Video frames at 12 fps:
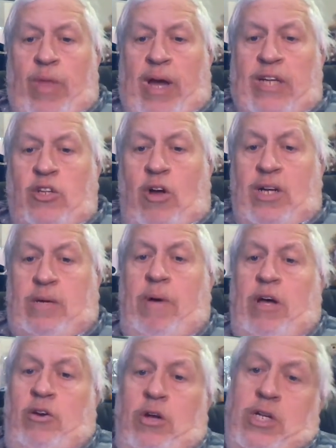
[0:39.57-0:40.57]
I talk
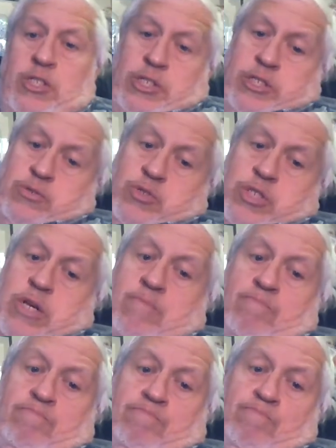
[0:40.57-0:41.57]
about also
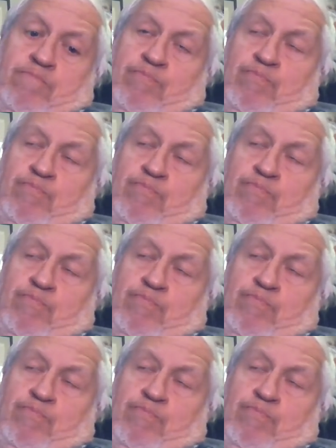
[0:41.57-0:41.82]
some